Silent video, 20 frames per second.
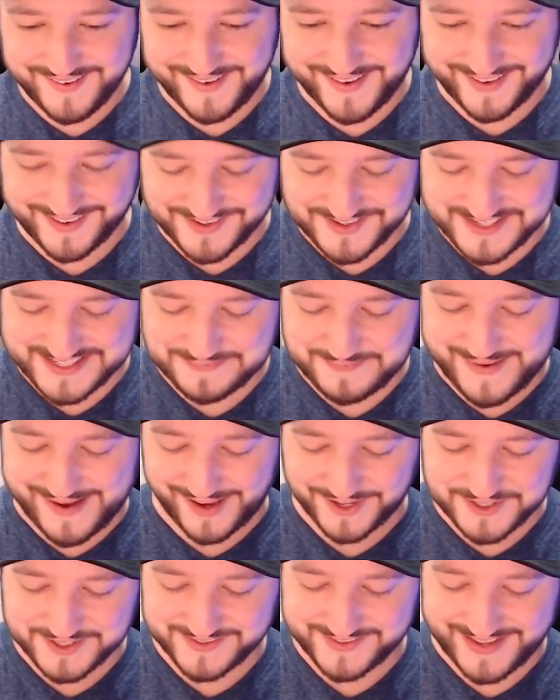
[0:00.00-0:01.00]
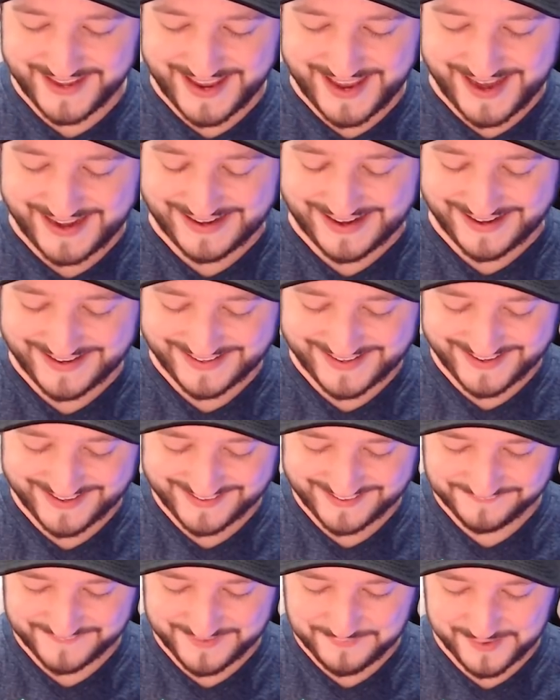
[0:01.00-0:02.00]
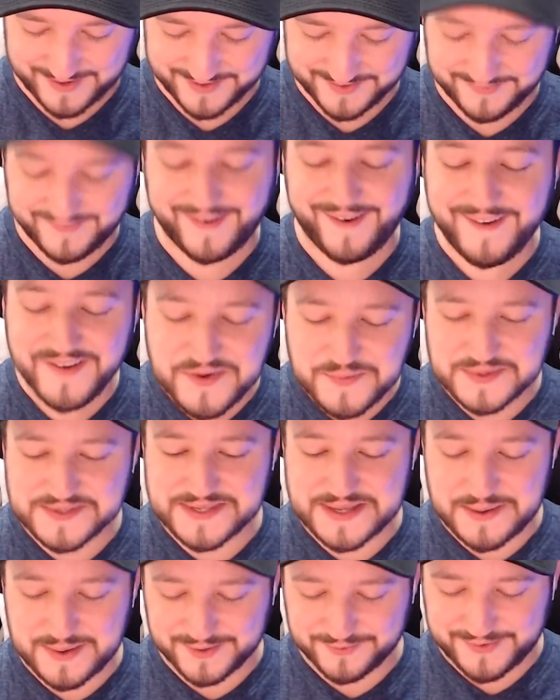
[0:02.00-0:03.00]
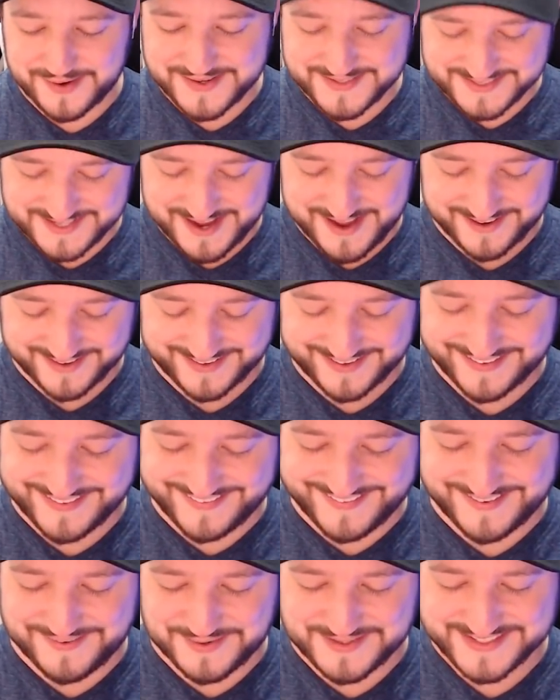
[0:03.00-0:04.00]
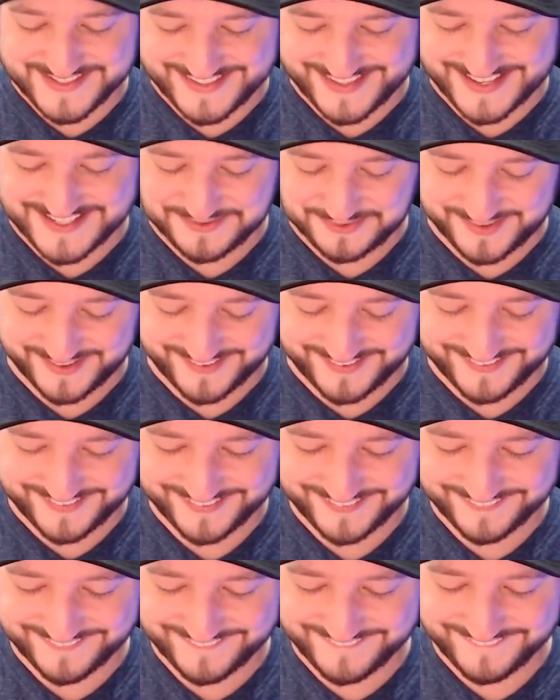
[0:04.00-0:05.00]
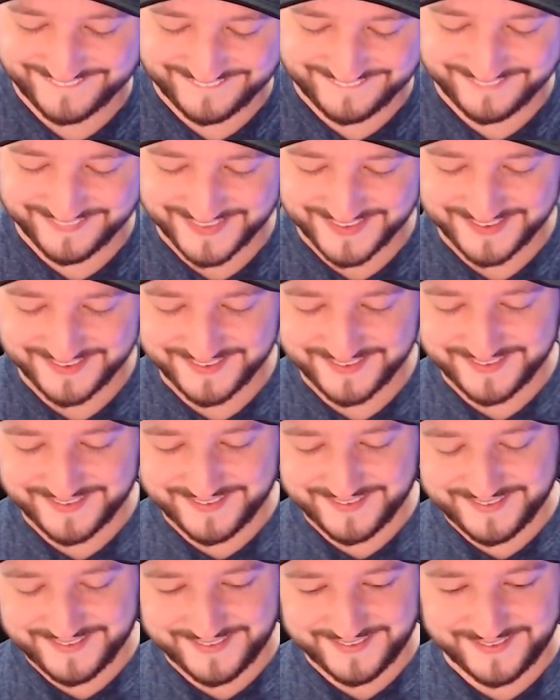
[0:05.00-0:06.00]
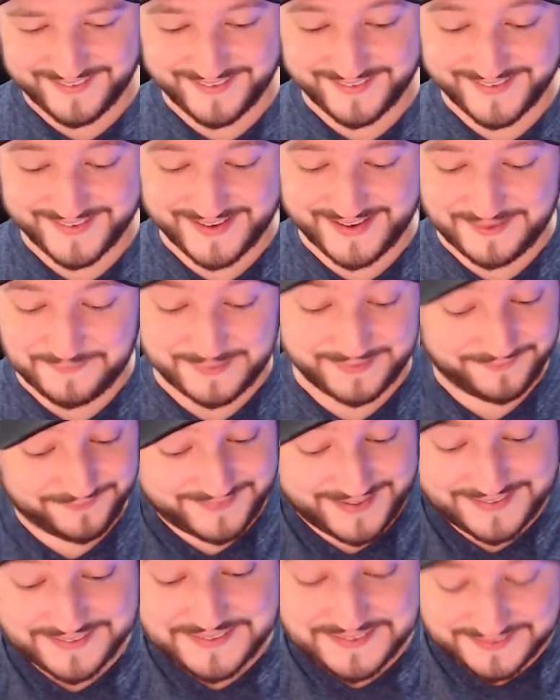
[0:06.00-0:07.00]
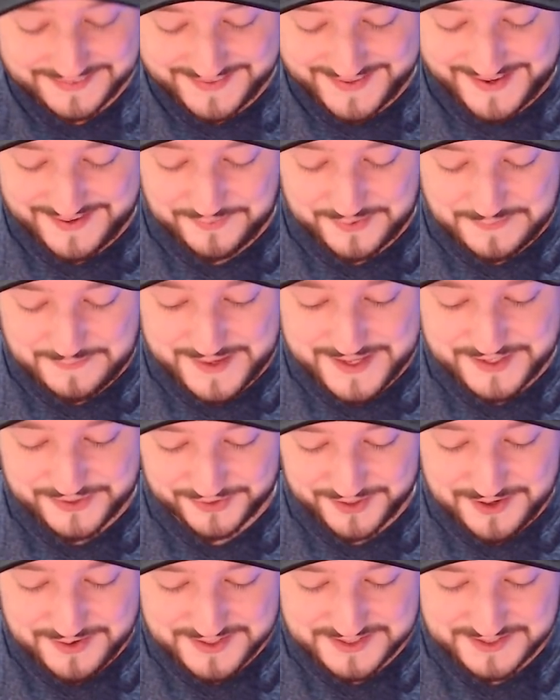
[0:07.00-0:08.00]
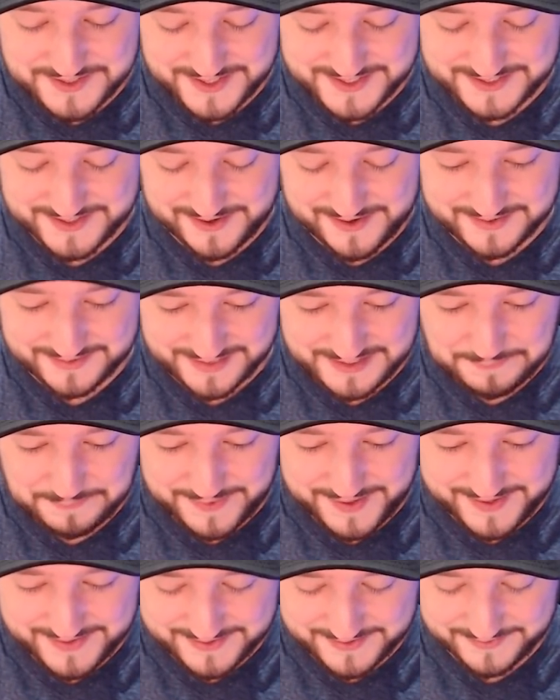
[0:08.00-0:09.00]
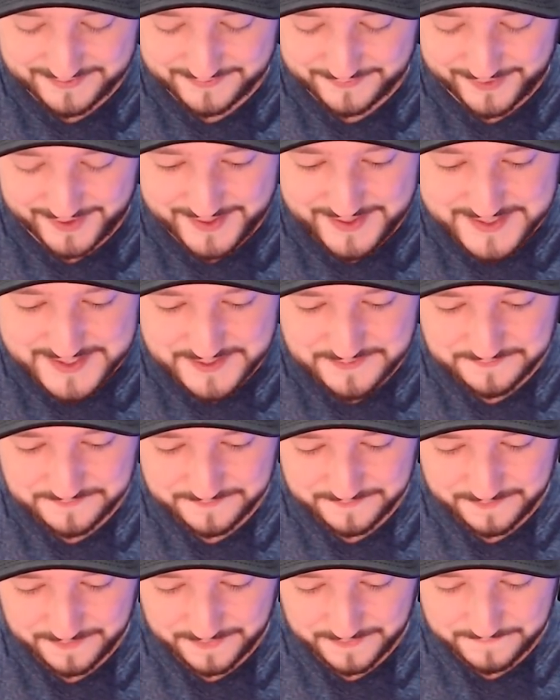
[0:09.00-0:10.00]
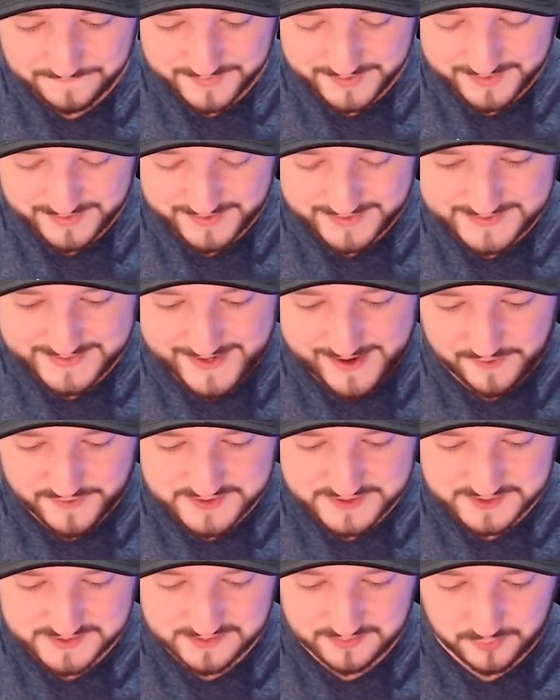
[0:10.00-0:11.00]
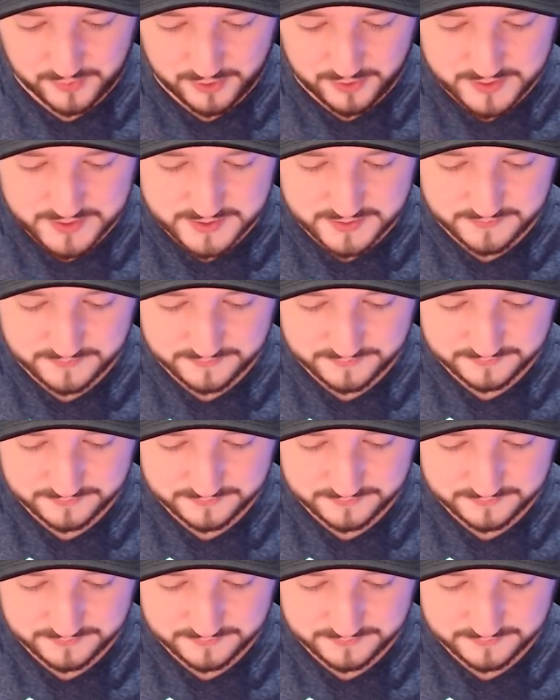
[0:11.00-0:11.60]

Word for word: I could just imagine the hate I'd get if I went one hundred percent win rate deck and it was this one. Uh, yeah, but technically it would be true, so it's not clickbait, right? Isn't that how the system works?